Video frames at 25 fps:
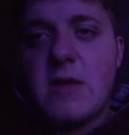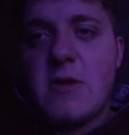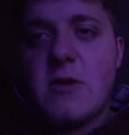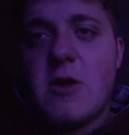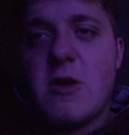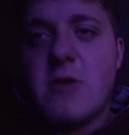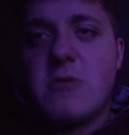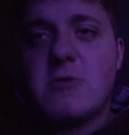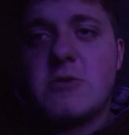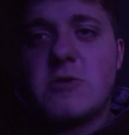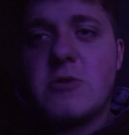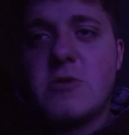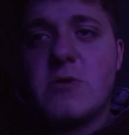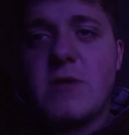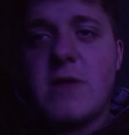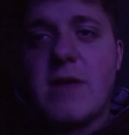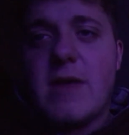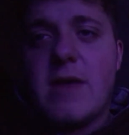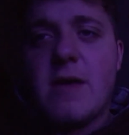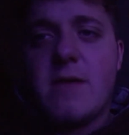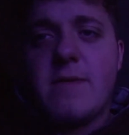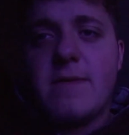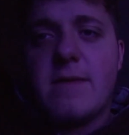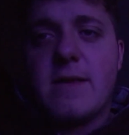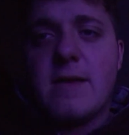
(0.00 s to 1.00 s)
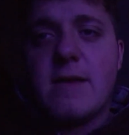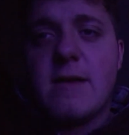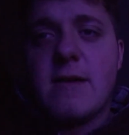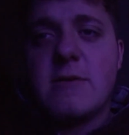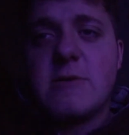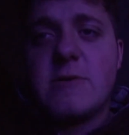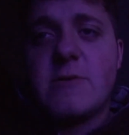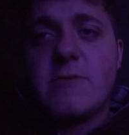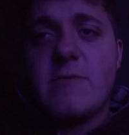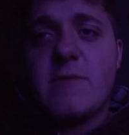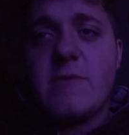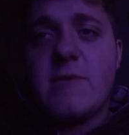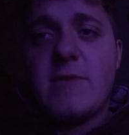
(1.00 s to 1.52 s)
Crown Jewel, yeah, the
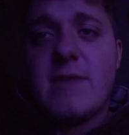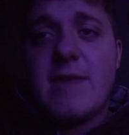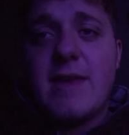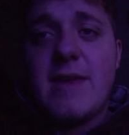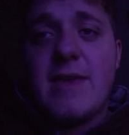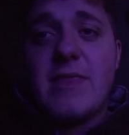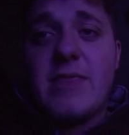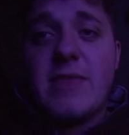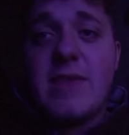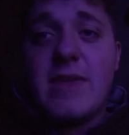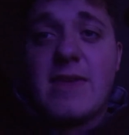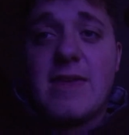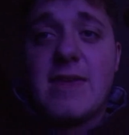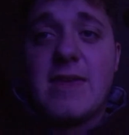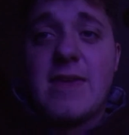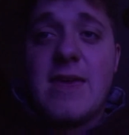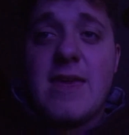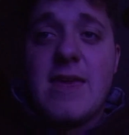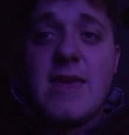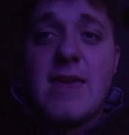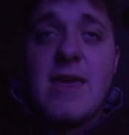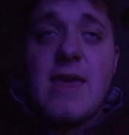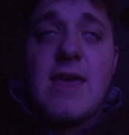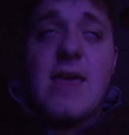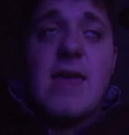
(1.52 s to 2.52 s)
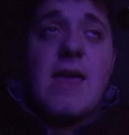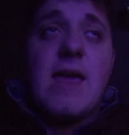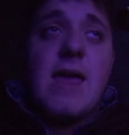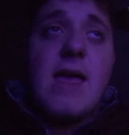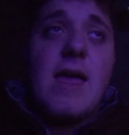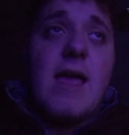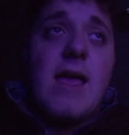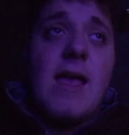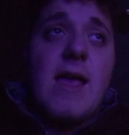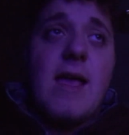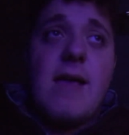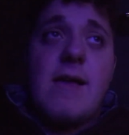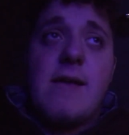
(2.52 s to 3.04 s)
controversy, I think,
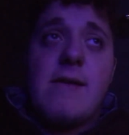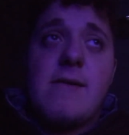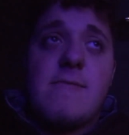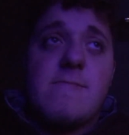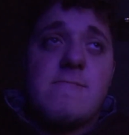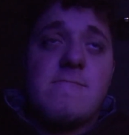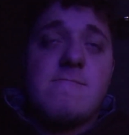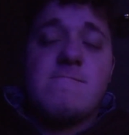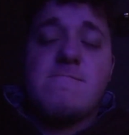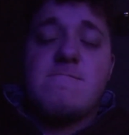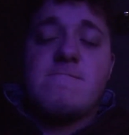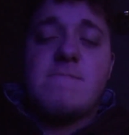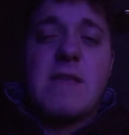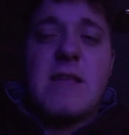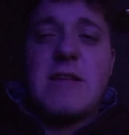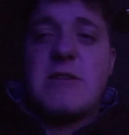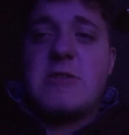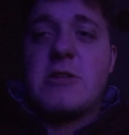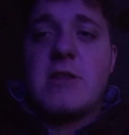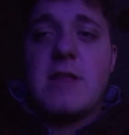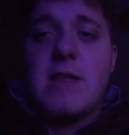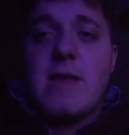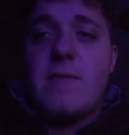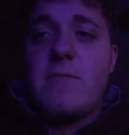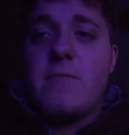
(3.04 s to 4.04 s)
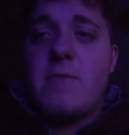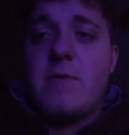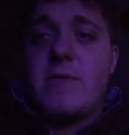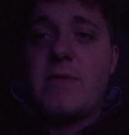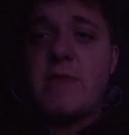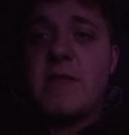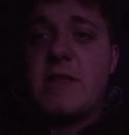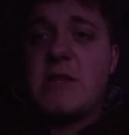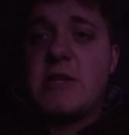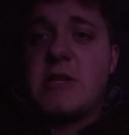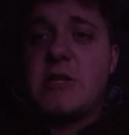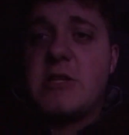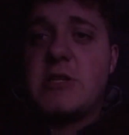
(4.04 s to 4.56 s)
they shouldn't have won.
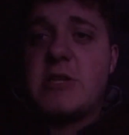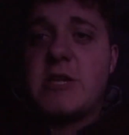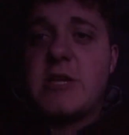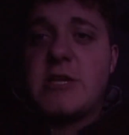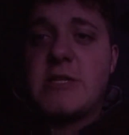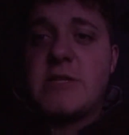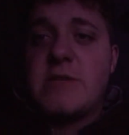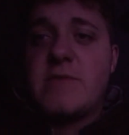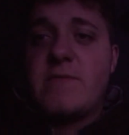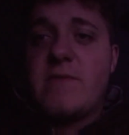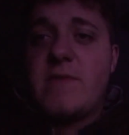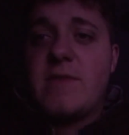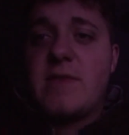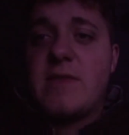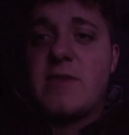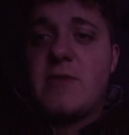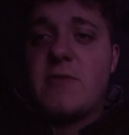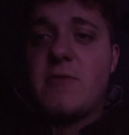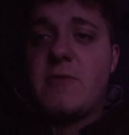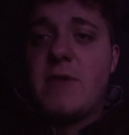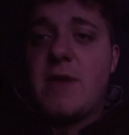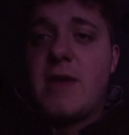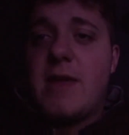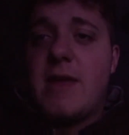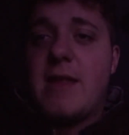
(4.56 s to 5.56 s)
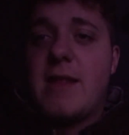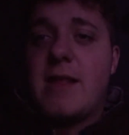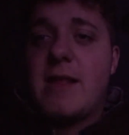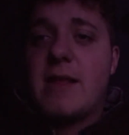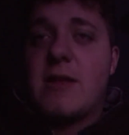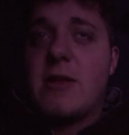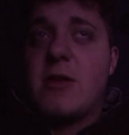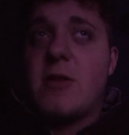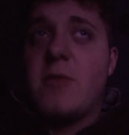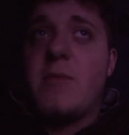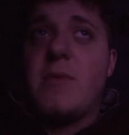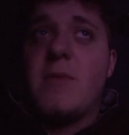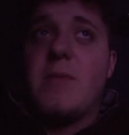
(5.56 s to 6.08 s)
They should have changed the venue, and it
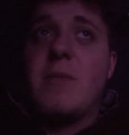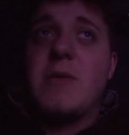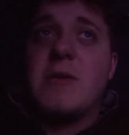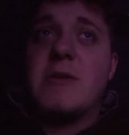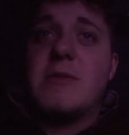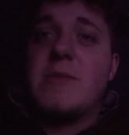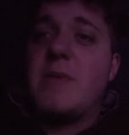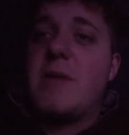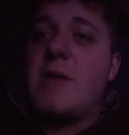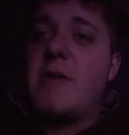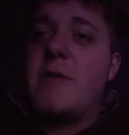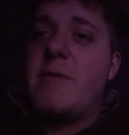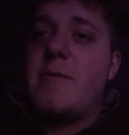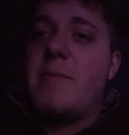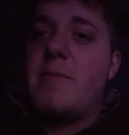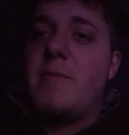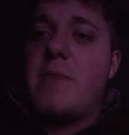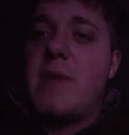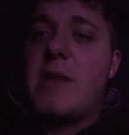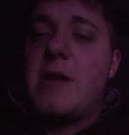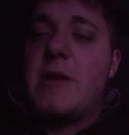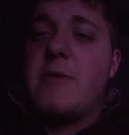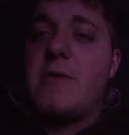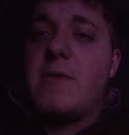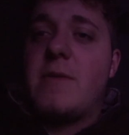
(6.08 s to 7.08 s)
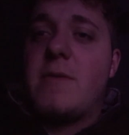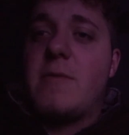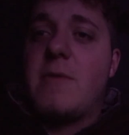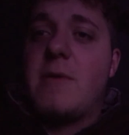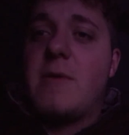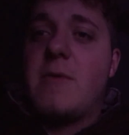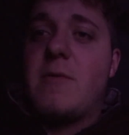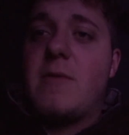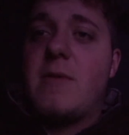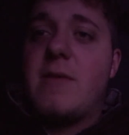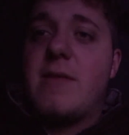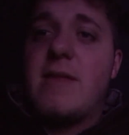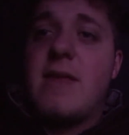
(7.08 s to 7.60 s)
could have been much better, better than what it
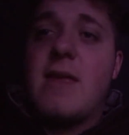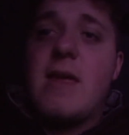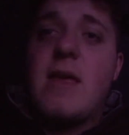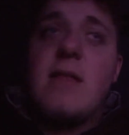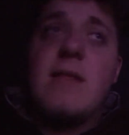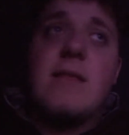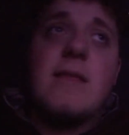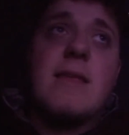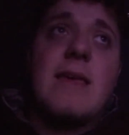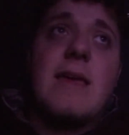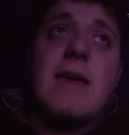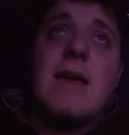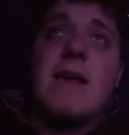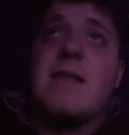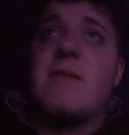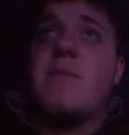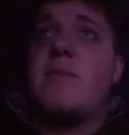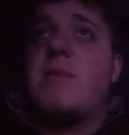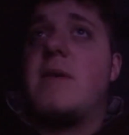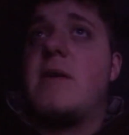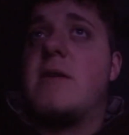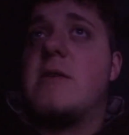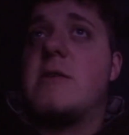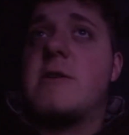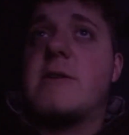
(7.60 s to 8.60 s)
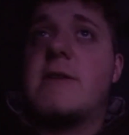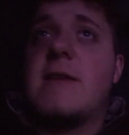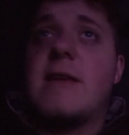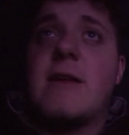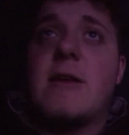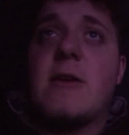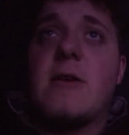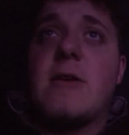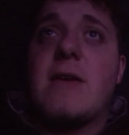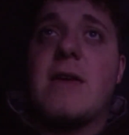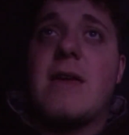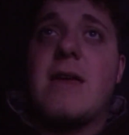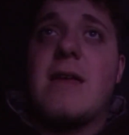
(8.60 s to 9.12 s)
was. DX beat
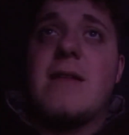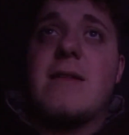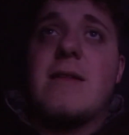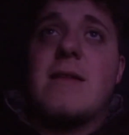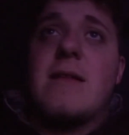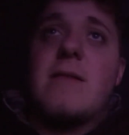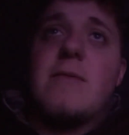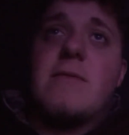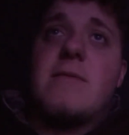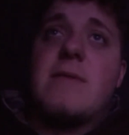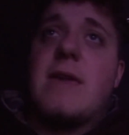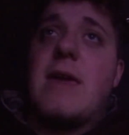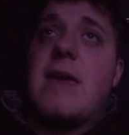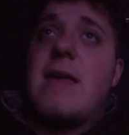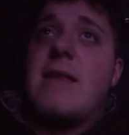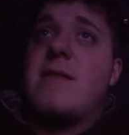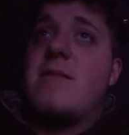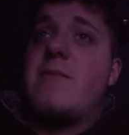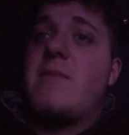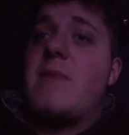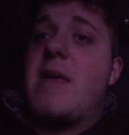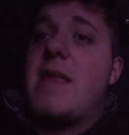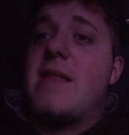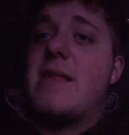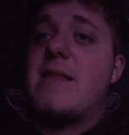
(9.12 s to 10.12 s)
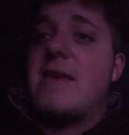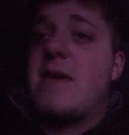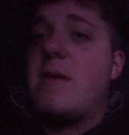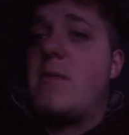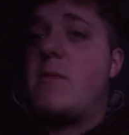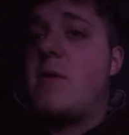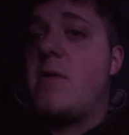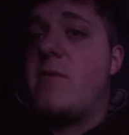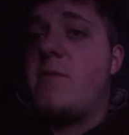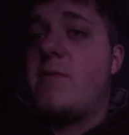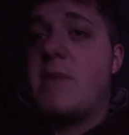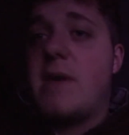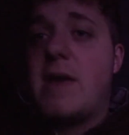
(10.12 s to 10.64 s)
Undertaker Kane. Kane's mask came
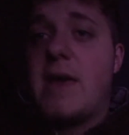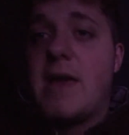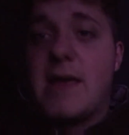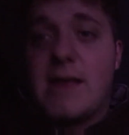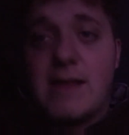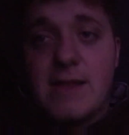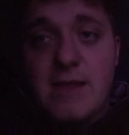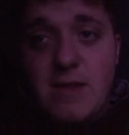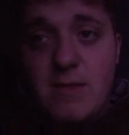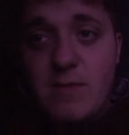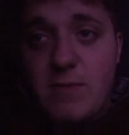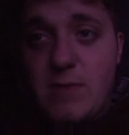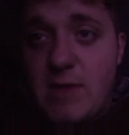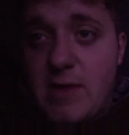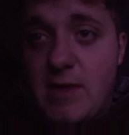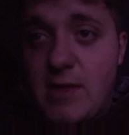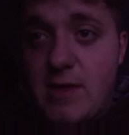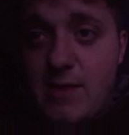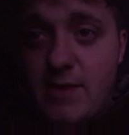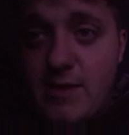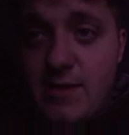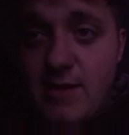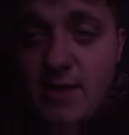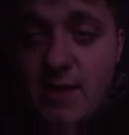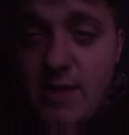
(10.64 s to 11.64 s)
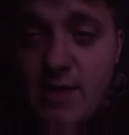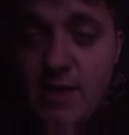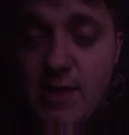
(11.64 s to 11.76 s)
off by accident because